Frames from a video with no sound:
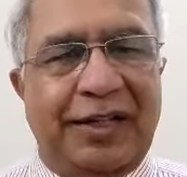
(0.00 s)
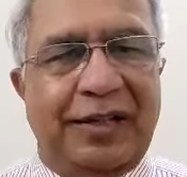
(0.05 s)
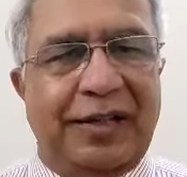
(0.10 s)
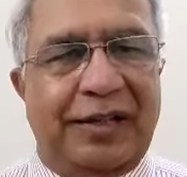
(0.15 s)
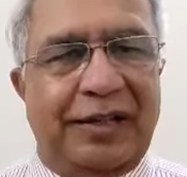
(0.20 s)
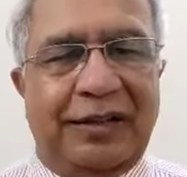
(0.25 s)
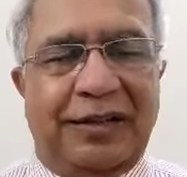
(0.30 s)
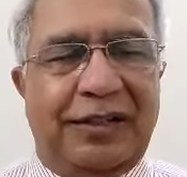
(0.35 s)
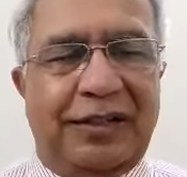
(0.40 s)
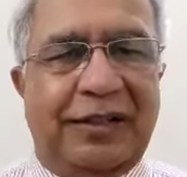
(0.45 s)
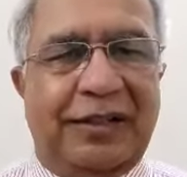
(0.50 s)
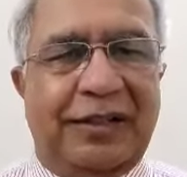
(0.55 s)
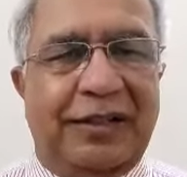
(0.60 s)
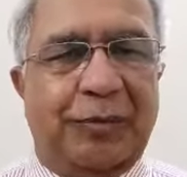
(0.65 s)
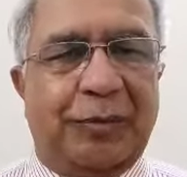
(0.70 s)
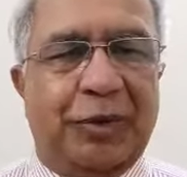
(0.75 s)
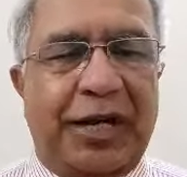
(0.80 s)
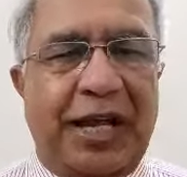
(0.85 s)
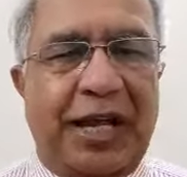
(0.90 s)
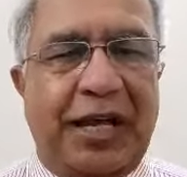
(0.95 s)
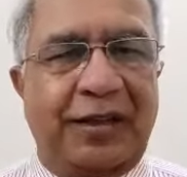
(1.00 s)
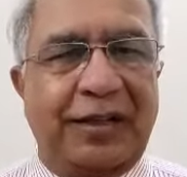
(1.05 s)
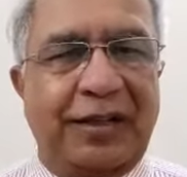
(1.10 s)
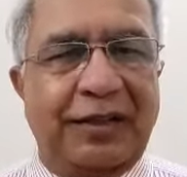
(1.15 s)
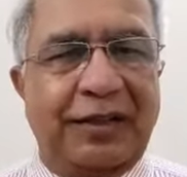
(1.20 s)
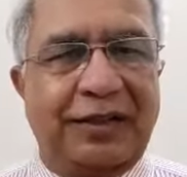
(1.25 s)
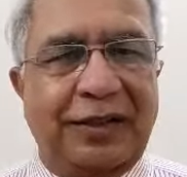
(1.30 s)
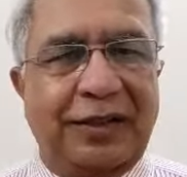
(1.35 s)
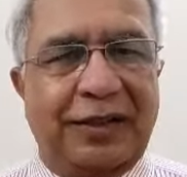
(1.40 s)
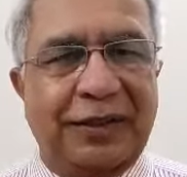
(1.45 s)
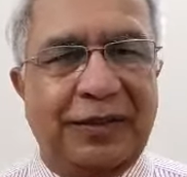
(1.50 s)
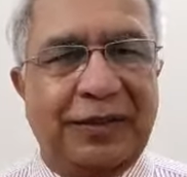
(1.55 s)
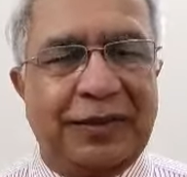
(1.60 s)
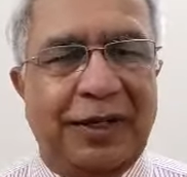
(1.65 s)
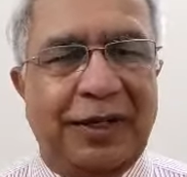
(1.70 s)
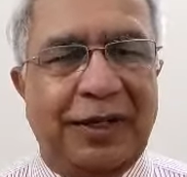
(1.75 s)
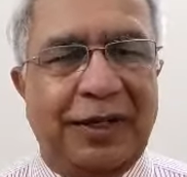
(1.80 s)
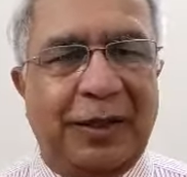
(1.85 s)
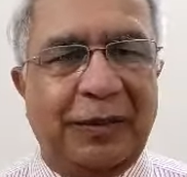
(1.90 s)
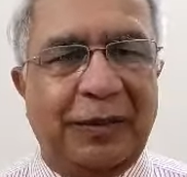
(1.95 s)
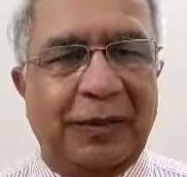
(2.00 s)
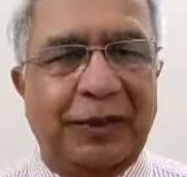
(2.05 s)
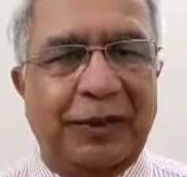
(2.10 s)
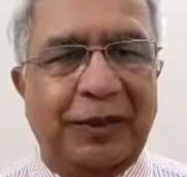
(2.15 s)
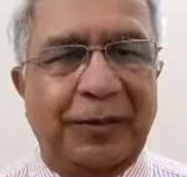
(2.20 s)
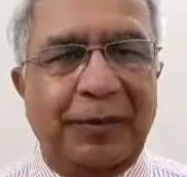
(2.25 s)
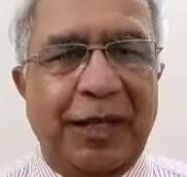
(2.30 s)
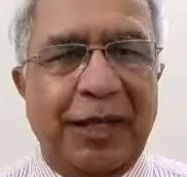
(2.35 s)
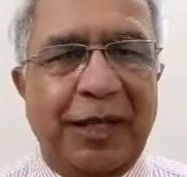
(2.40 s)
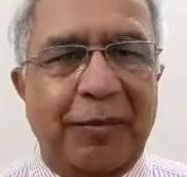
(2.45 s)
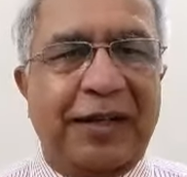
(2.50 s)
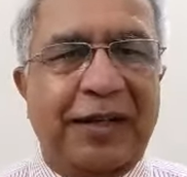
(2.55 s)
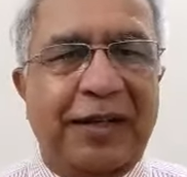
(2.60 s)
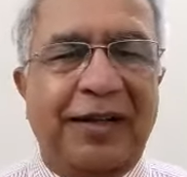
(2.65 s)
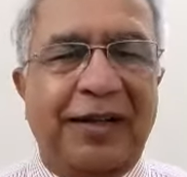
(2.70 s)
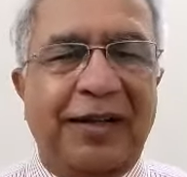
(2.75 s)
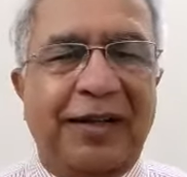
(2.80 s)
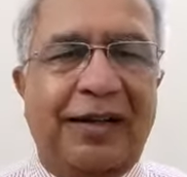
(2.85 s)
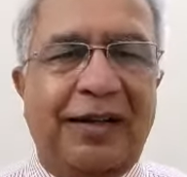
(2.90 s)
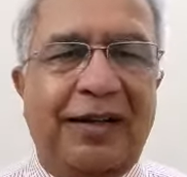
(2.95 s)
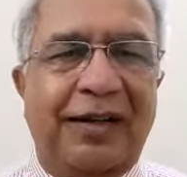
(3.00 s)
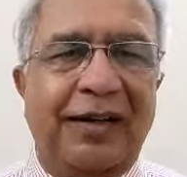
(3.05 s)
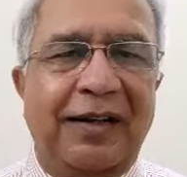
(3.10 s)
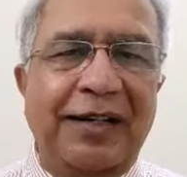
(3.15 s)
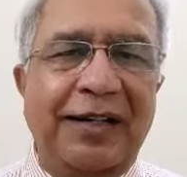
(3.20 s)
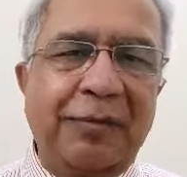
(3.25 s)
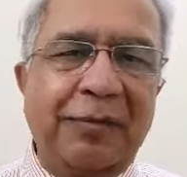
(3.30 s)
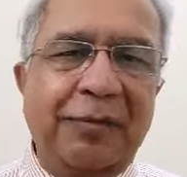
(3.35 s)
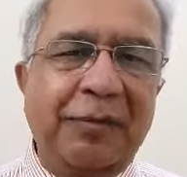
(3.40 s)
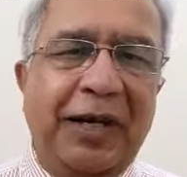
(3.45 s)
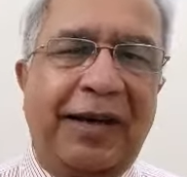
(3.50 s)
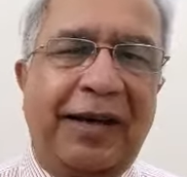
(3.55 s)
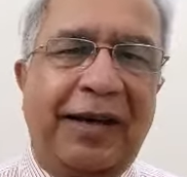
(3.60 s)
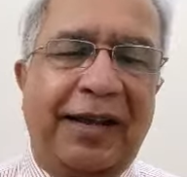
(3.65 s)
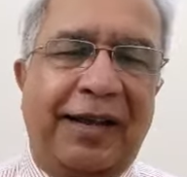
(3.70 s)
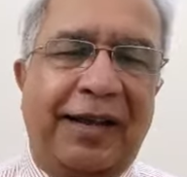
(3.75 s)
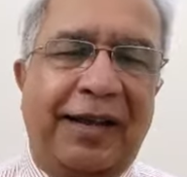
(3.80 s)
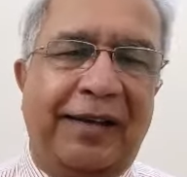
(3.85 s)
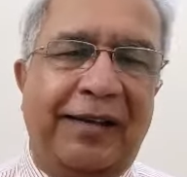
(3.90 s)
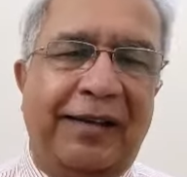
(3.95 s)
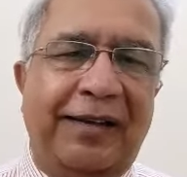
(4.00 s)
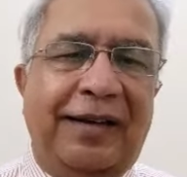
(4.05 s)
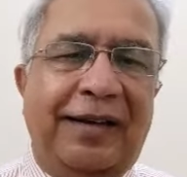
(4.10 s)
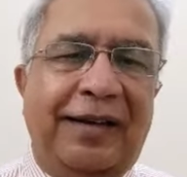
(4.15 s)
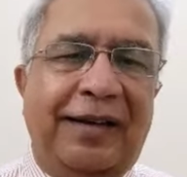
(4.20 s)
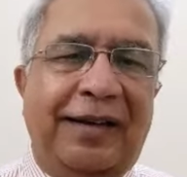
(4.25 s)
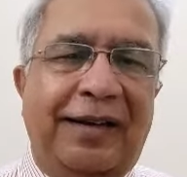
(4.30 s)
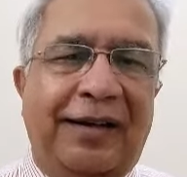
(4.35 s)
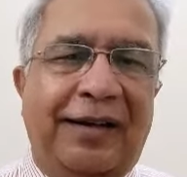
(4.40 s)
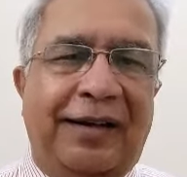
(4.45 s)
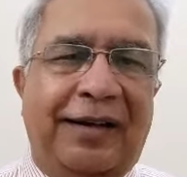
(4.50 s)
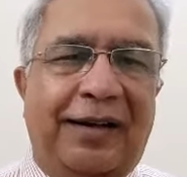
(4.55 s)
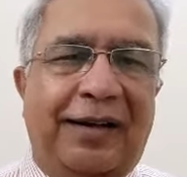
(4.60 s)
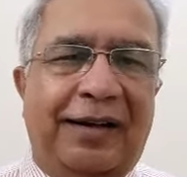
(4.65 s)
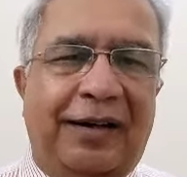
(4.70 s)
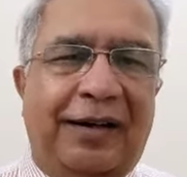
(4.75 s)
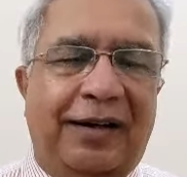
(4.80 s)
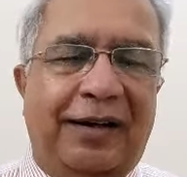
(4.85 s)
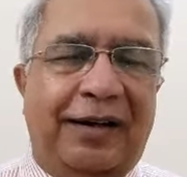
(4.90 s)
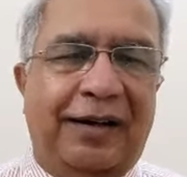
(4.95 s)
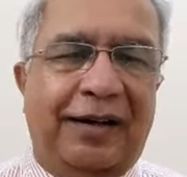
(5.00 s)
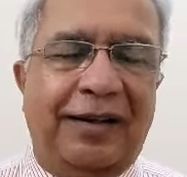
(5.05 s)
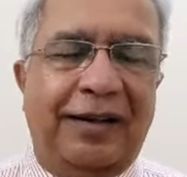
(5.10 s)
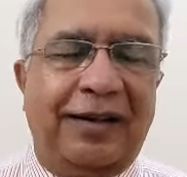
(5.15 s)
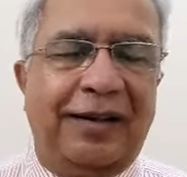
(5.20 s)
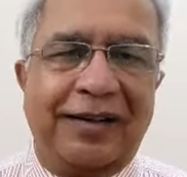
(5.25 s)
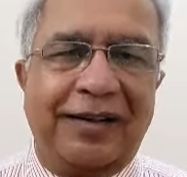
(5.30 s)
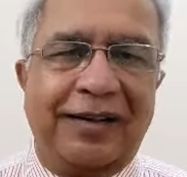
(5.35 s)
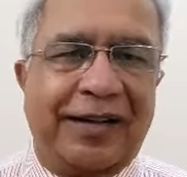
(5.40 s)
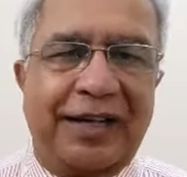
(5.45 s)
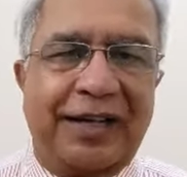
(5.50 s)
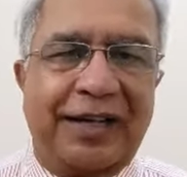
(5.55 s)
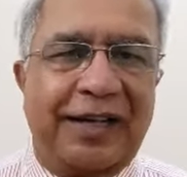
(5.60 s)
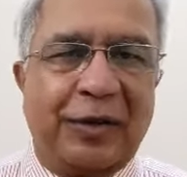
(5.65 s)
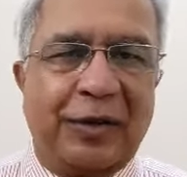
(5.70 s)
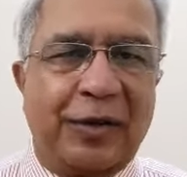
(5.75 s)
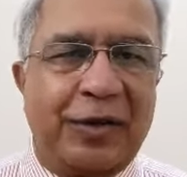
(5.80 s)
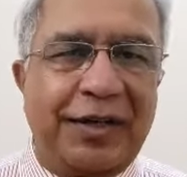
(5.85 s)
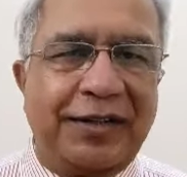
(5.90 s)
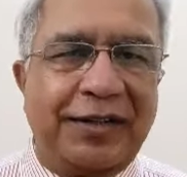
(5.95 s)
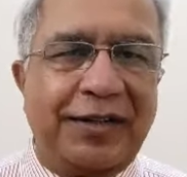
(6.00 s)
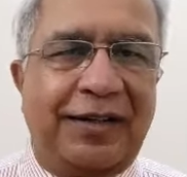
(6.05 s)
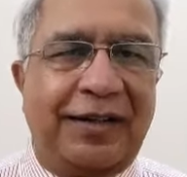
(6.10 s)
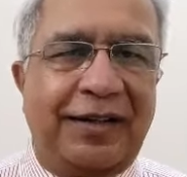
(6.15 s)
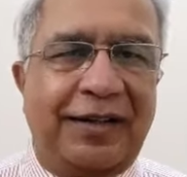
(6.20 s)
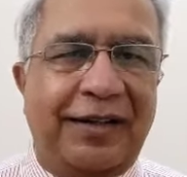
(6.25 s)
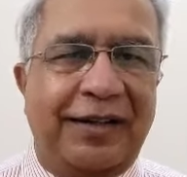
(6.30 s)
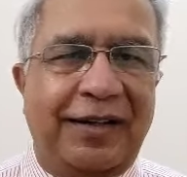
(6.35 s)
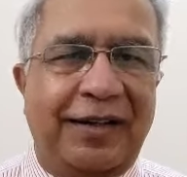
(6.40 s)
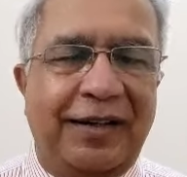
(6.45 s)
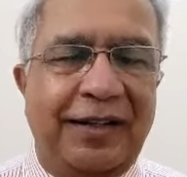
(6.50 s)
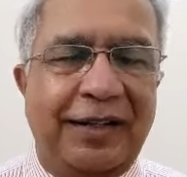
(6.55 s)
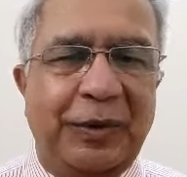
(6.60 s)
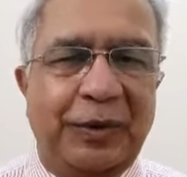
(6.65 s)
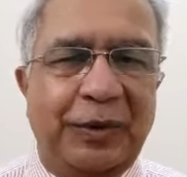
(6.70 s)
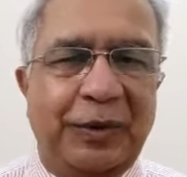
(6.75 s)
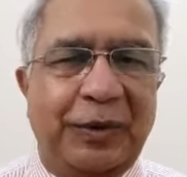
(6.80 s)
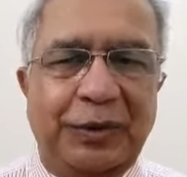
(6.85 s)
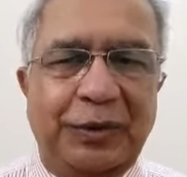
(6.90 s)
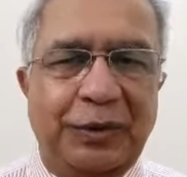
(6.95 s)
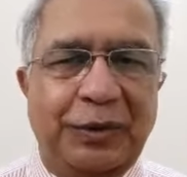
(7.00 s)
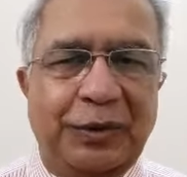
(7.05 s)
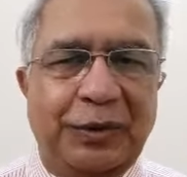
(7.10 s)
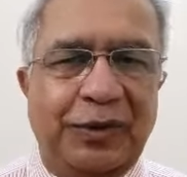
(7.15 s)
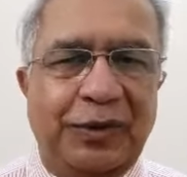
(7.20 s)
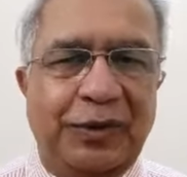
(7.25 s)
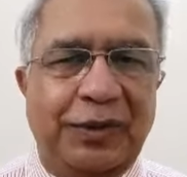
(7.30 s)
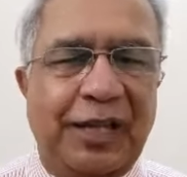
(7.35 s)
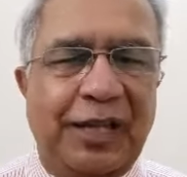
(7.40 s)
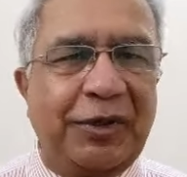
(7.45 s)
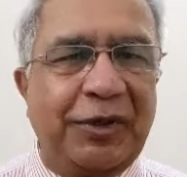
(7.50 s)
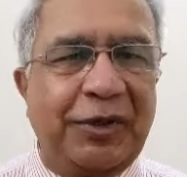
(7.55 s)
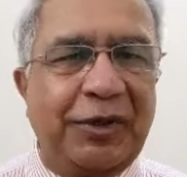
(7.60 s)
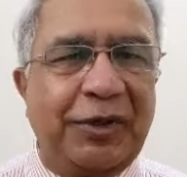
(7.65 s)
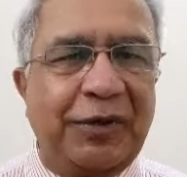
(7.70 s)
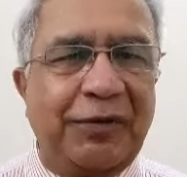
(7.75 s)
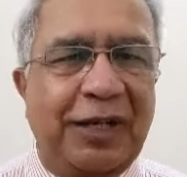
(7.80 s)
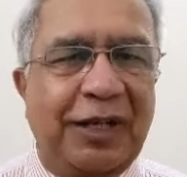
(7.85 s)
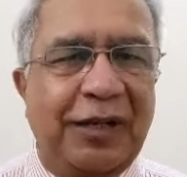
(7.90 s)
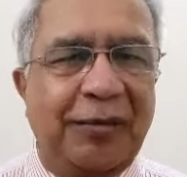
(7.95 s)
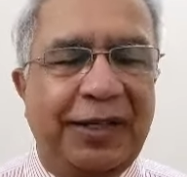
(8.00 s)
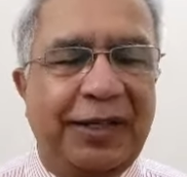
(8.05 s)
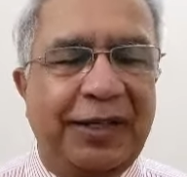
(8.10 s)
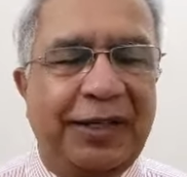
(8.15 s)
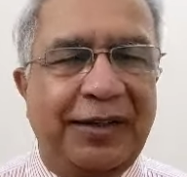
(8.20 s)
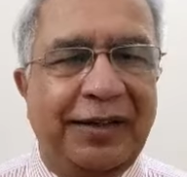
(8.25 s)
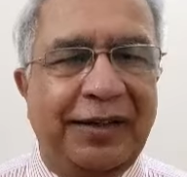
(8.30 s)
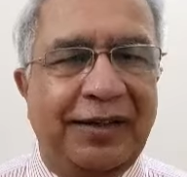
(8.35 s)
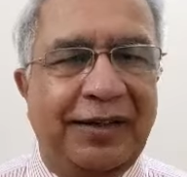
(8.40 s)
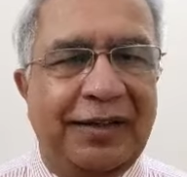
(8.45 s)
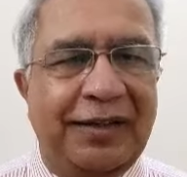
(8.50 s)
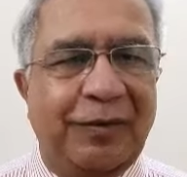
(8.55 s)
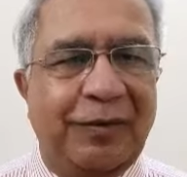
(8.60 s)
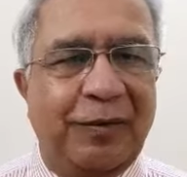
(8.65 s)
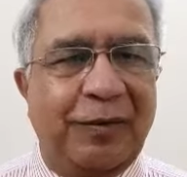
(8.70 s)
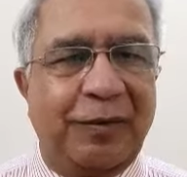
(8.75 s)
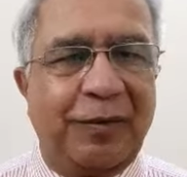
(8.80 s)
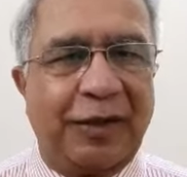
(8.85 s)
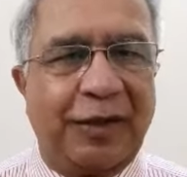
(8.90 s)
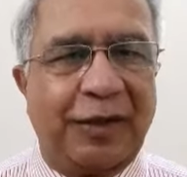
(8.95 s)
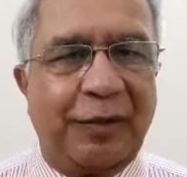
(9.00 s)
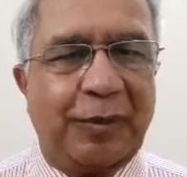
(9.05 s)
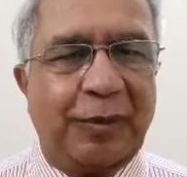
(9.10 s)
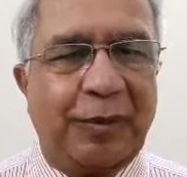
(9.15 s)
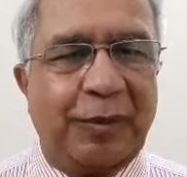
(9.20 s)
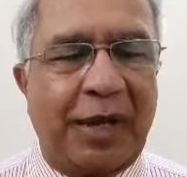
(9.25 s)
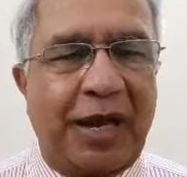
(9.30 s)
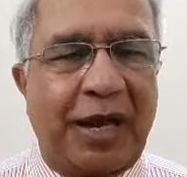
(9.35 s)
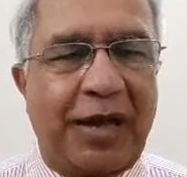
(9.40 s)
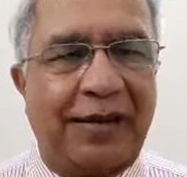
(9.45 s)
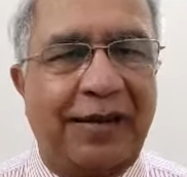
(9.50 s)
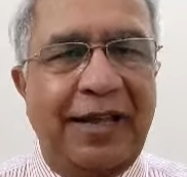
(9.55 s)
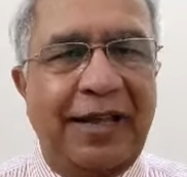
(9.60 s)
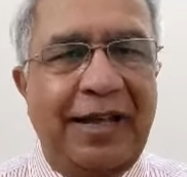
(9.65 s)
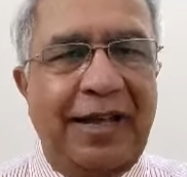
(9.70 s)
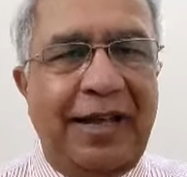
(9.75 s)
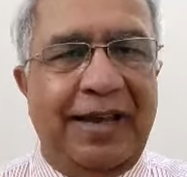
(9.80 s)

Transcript: The protagonist of this novel, Mir Nihal, did maintain a courtesan, and he used to feel happy while meeting her, even when he was married